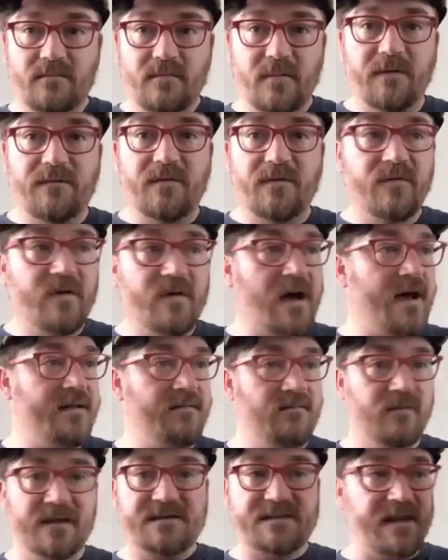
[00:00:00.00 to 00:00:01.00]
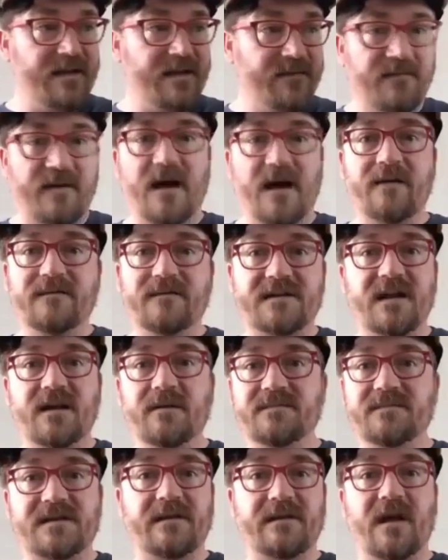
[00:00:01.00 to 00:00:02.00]
If you've got, let's say, 5
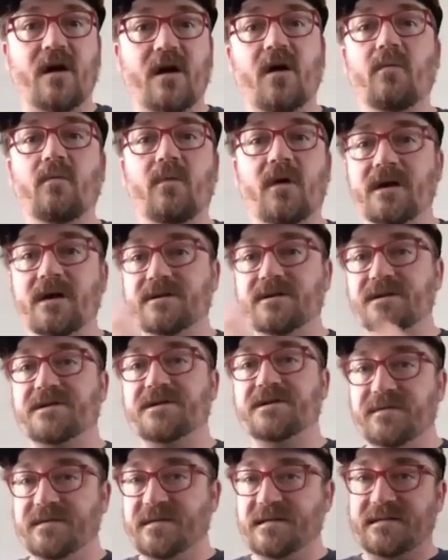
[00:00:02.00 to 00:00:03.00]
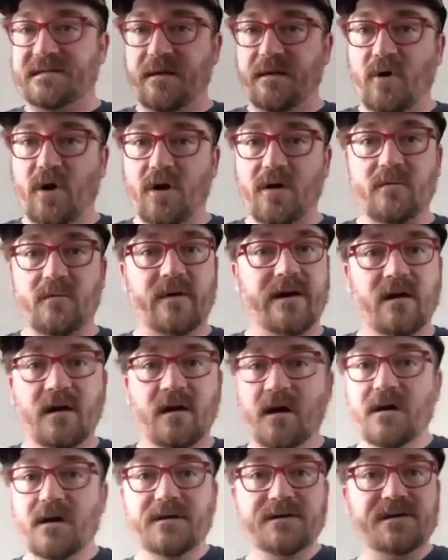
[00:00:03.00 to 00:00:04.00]
teams and they all want to just use the same hardware,
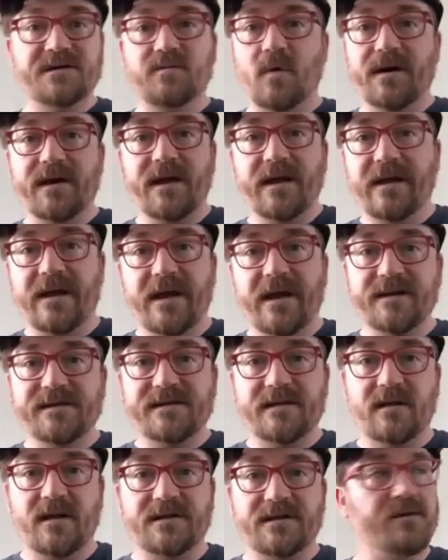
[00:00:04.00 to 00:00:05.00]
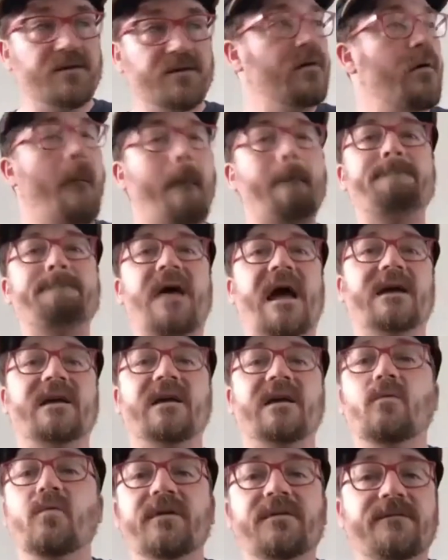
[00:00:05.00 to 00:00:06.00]
just one EKS cluster. Back
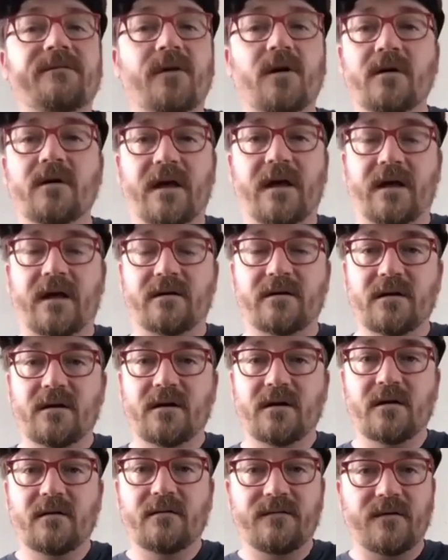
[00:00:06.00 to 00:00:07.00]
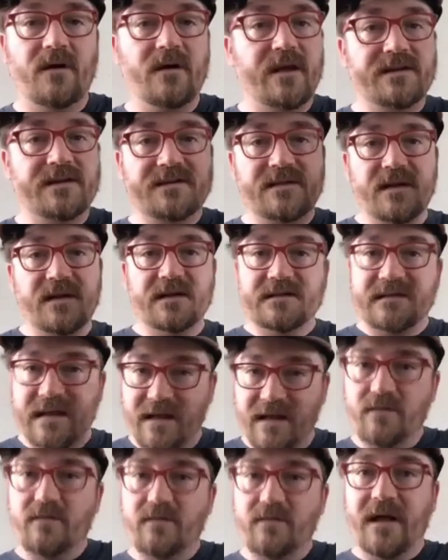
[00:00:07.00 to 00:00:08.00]
it with Fargate. Fargate's the
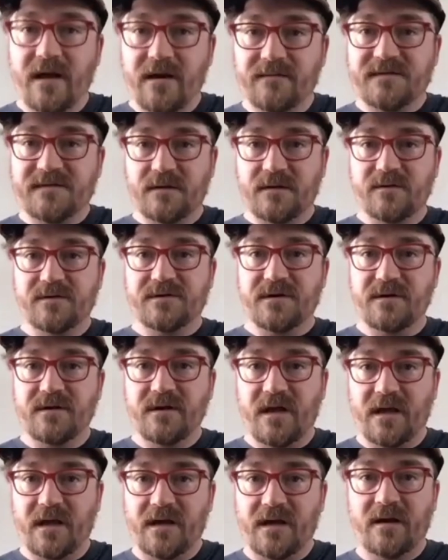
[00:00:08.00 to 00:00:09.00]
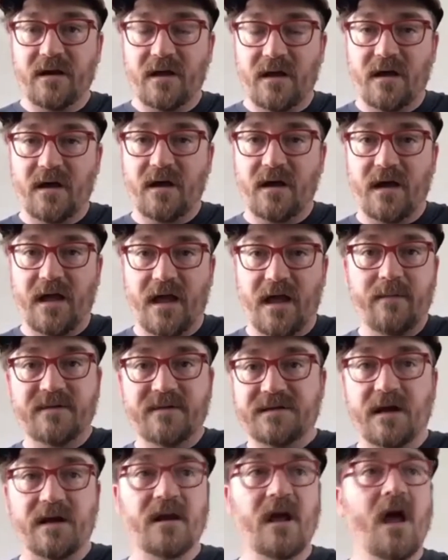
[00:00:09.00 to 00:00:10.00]
container native solution in
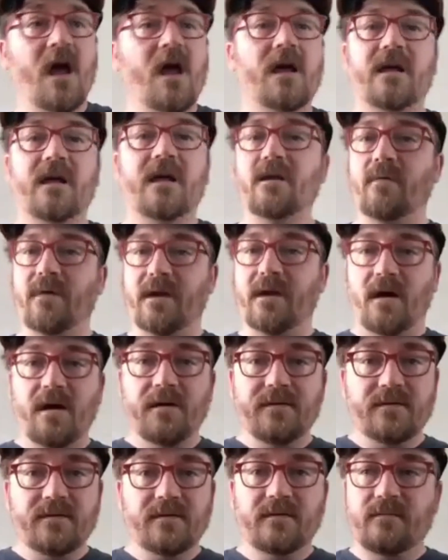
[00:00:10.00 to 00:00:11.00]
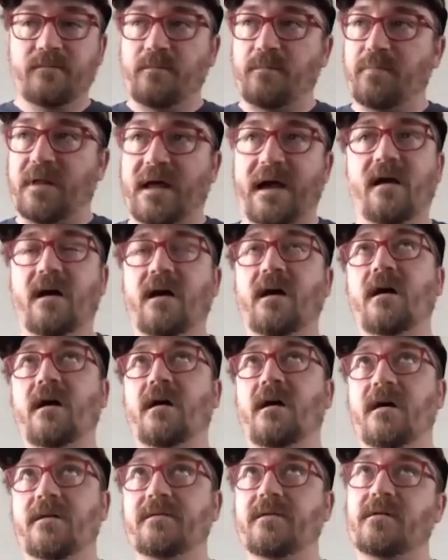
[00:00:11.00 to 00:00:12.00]
Amazon. And other
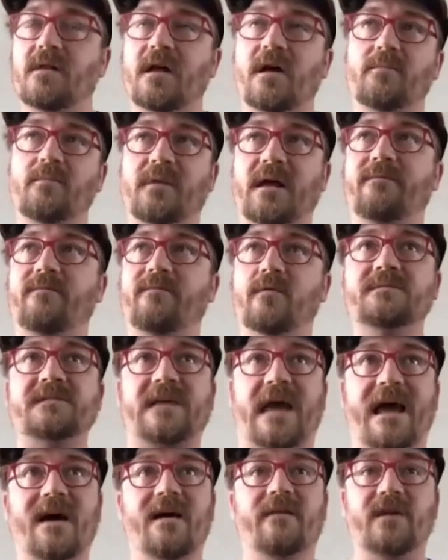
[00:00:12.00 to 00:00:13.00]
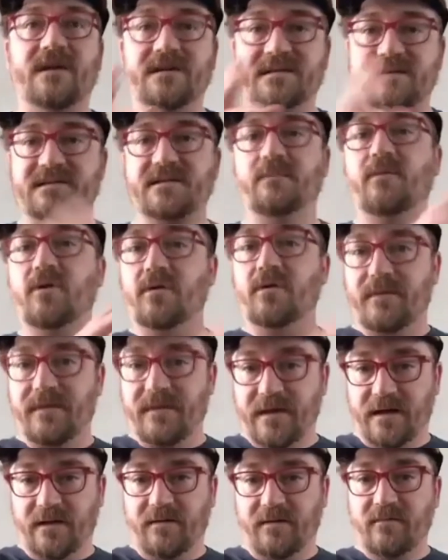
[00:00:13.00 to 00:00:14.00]
cloud platforms have a similar
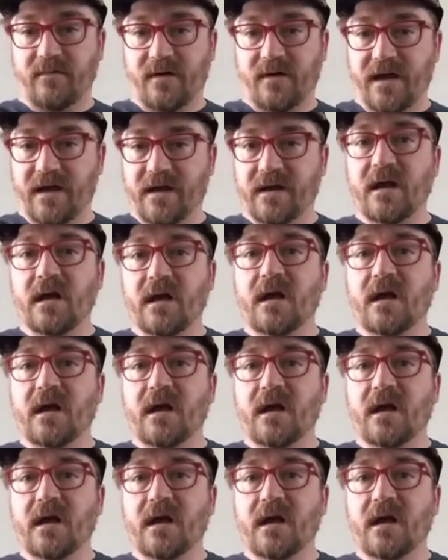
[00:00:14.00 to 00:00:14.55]
thing, right?